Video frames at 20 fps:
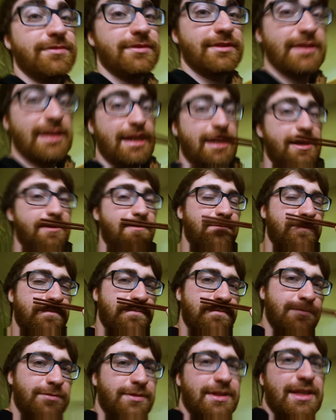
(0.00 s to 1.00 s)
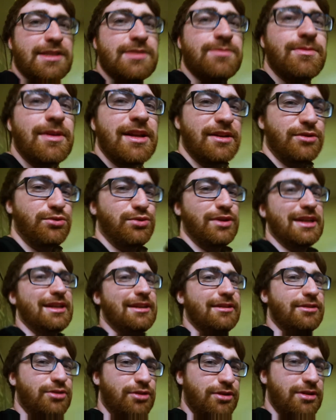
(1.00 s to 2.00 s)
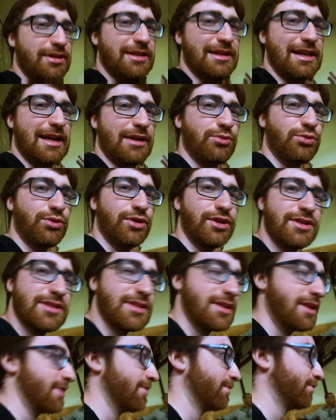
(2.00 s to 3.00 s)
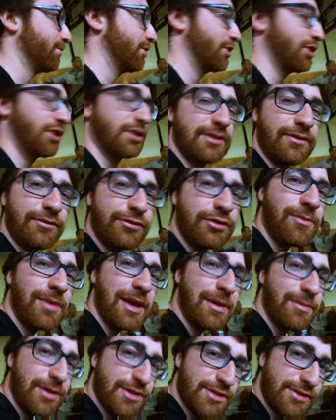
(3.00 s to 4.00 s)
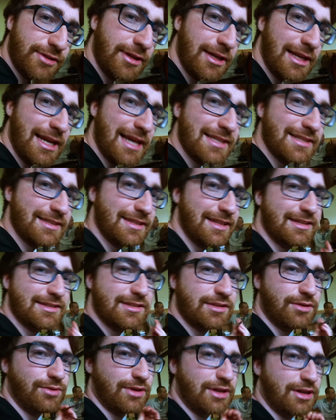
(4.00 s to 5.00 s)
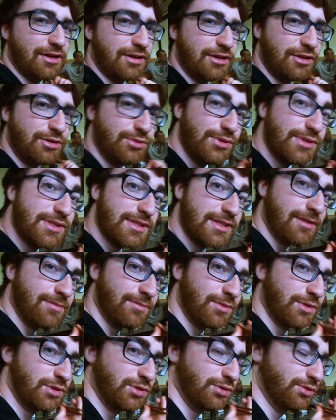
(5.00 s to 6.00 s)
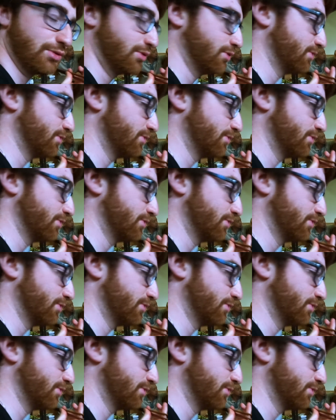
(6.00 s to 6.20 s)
They they smell really good, like wood. We got them from my boss on the last day, so we're gonna use them too.